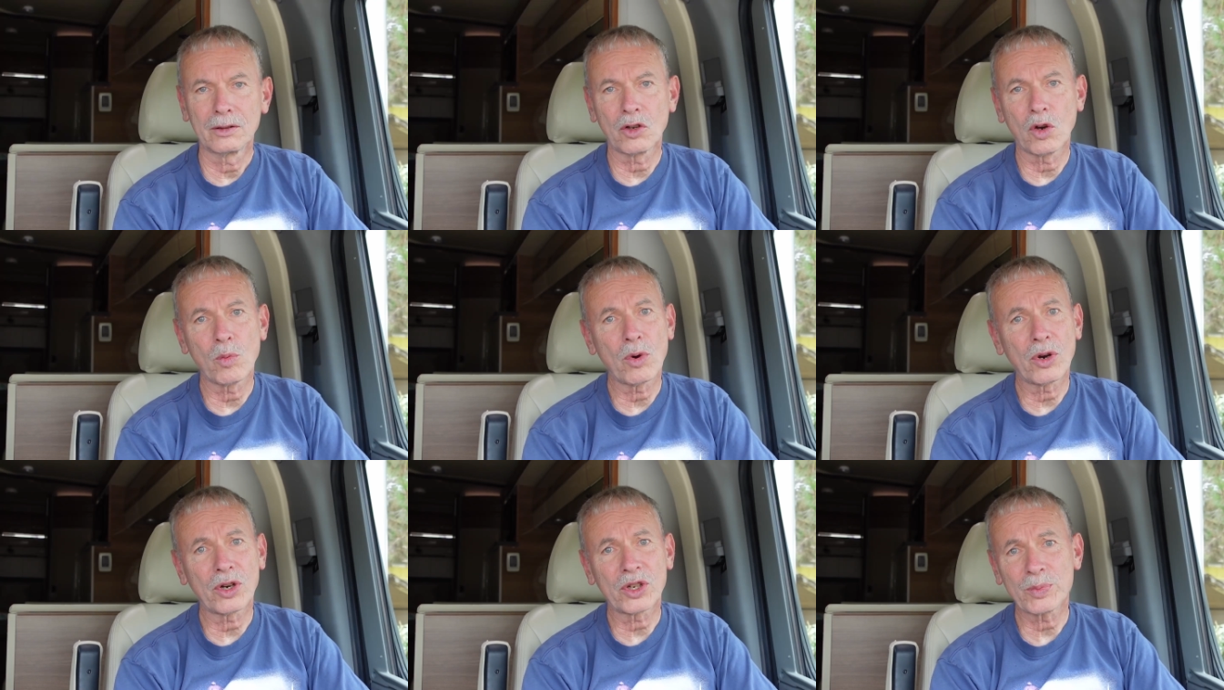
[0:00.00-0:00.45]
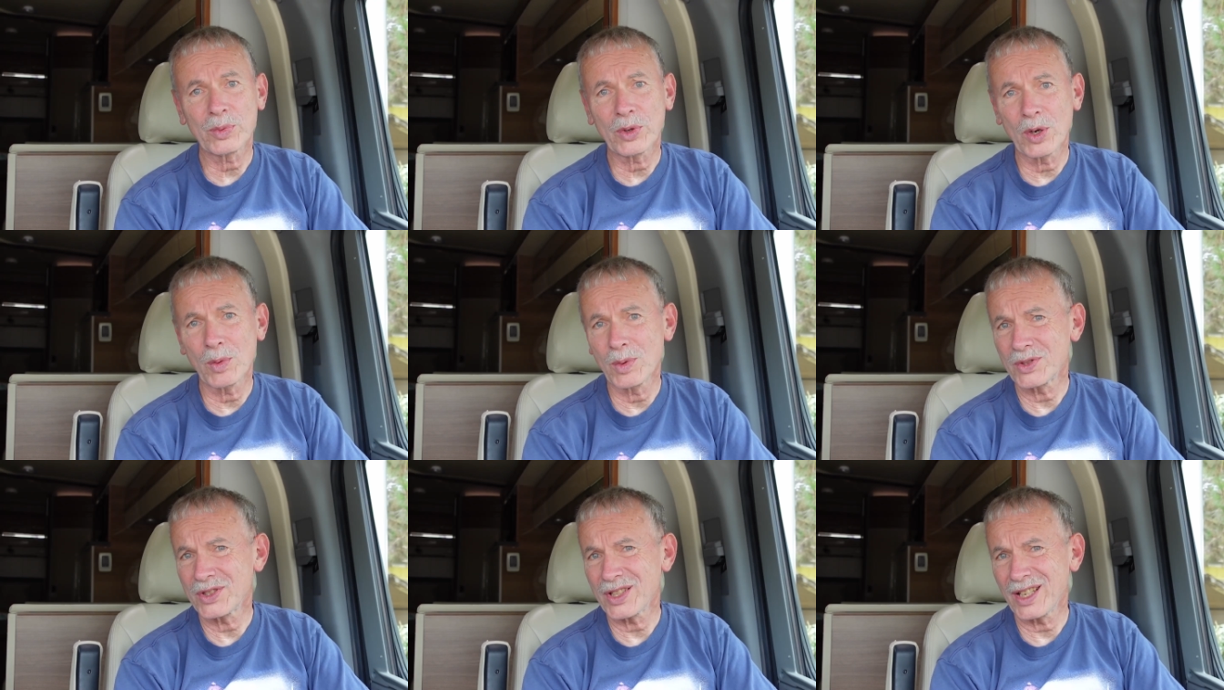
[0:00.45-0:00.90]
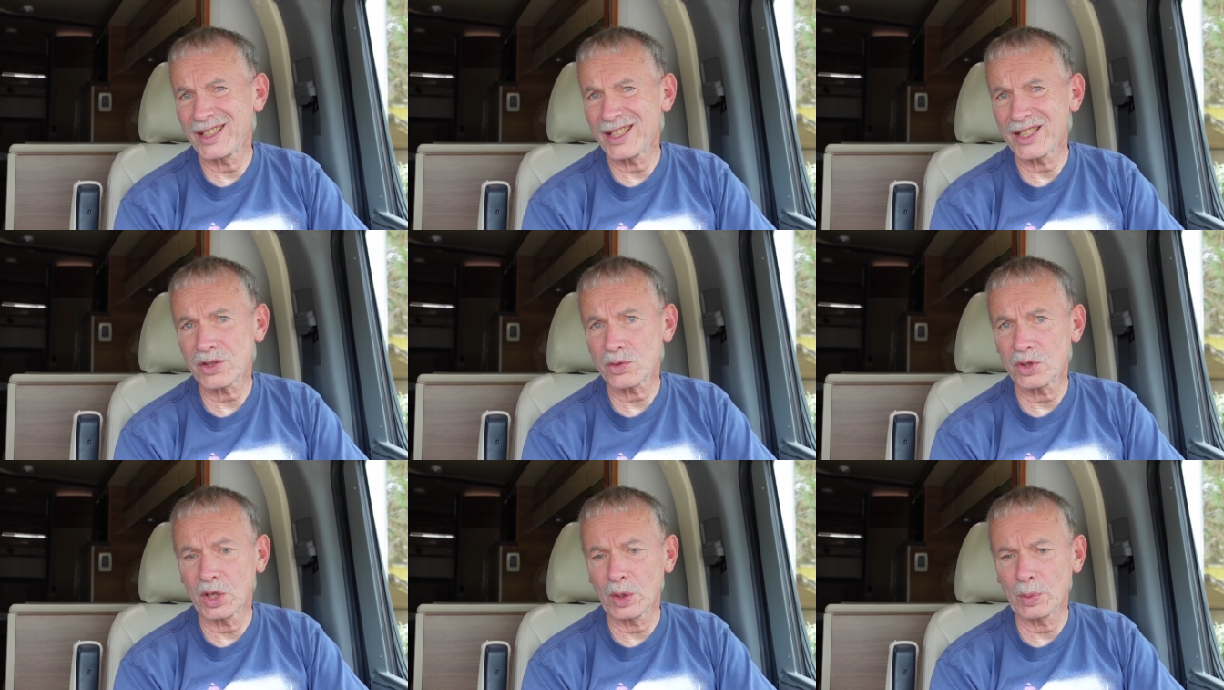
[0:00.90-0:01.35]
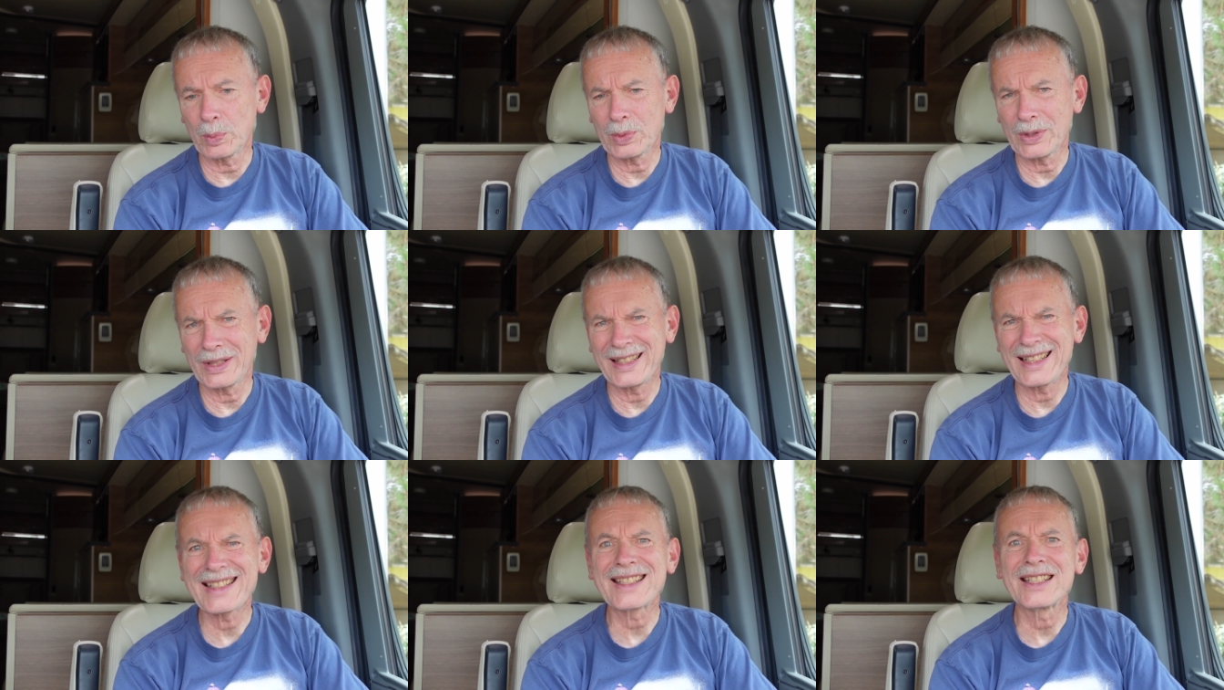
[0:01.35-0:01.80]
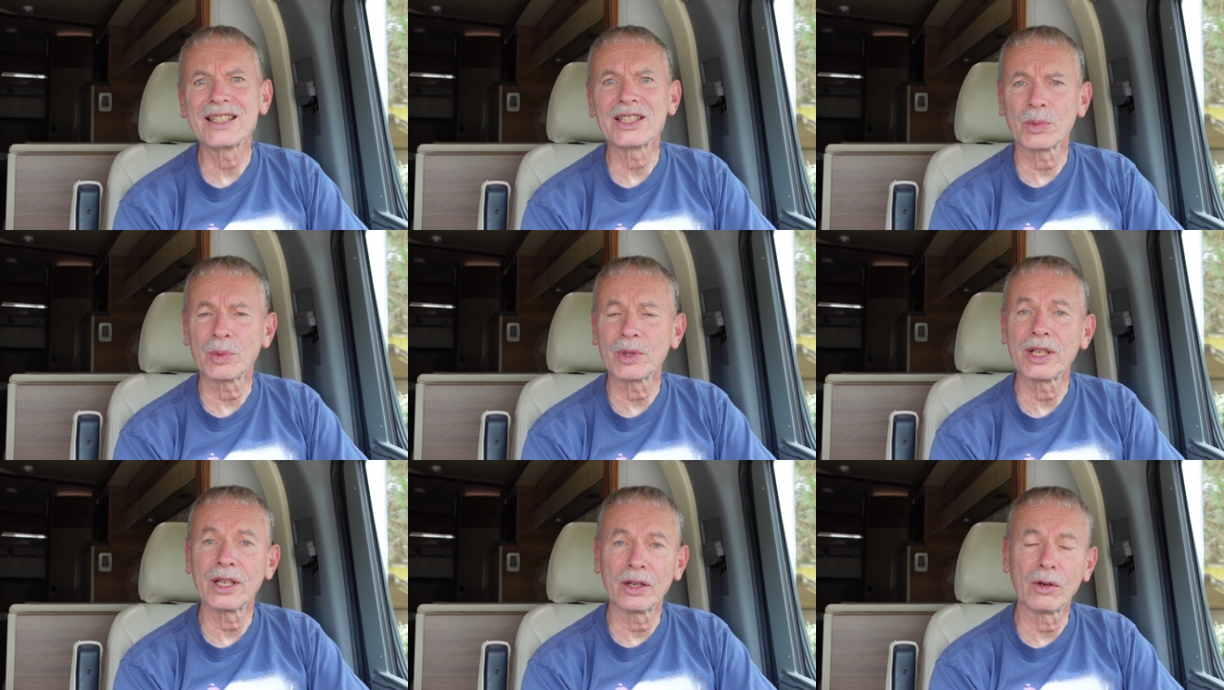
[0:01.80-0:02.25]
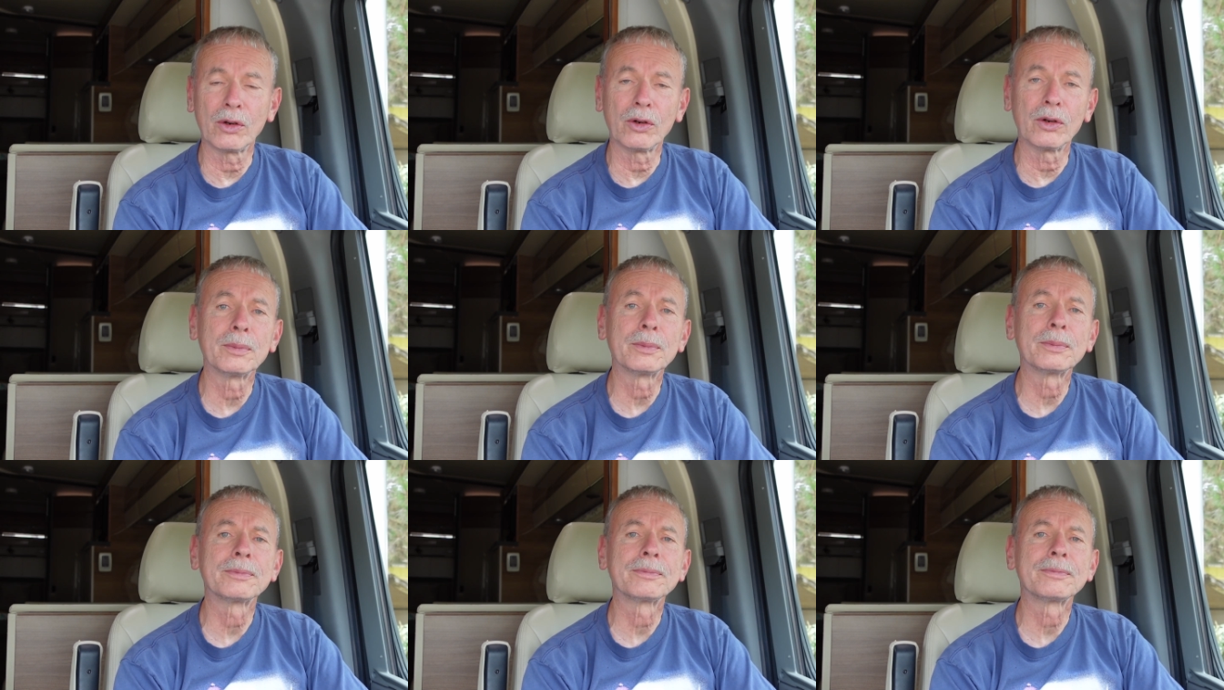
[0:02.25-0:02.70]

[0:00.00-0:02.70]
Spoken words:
No more experiments on this trip, at least until we get home.